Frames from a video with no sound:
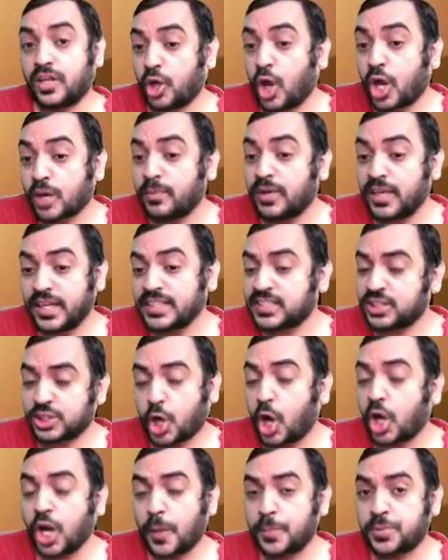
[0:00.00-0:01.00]
normally is
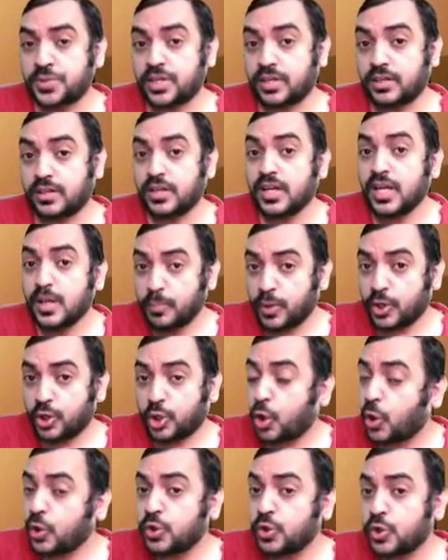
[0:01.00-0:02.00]
call option, but
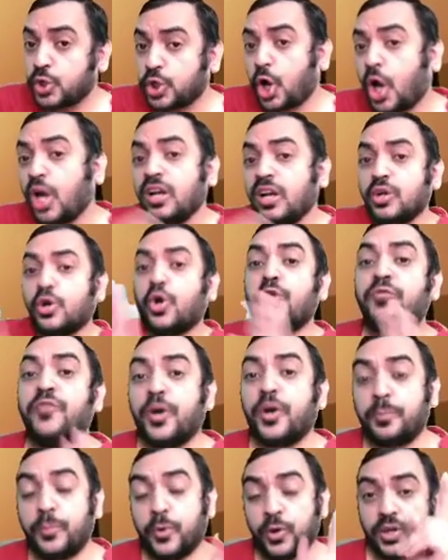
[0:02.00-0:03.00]
don't do call, go for
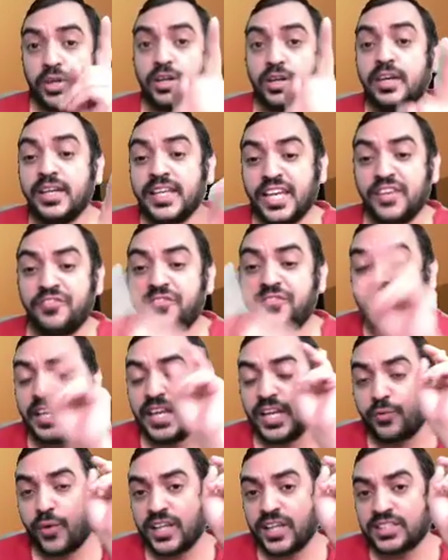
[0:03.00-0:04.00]
put if
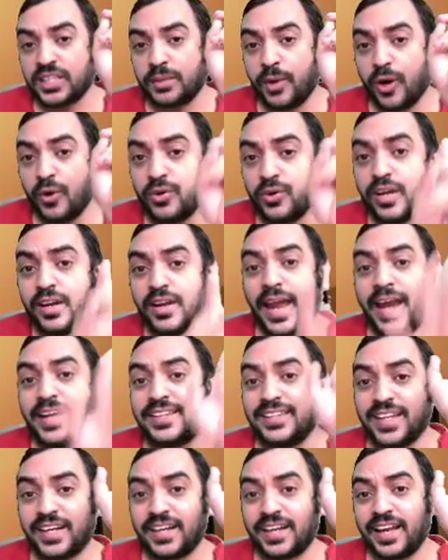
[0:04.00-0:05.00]
invoice amount and
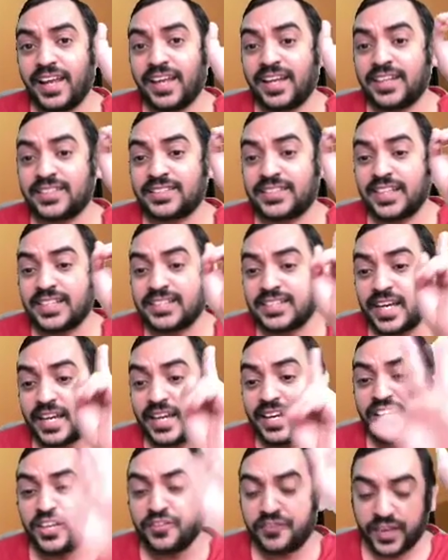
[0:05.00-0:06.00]
the underlying assets are
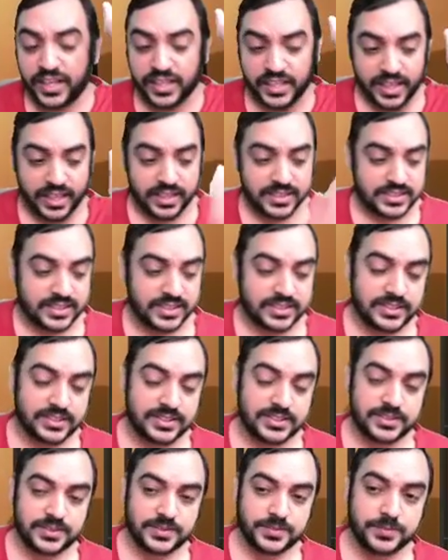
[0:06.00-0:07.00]
in different
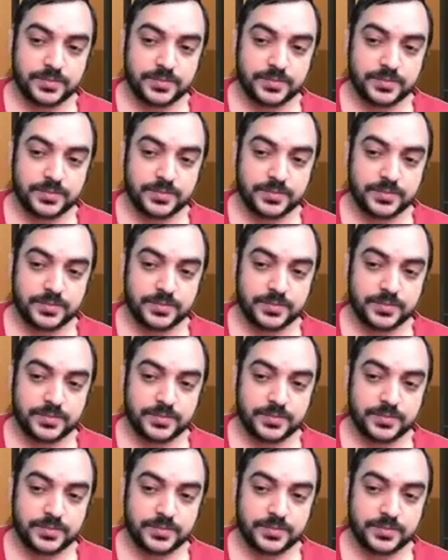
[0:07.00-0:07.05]
currencies.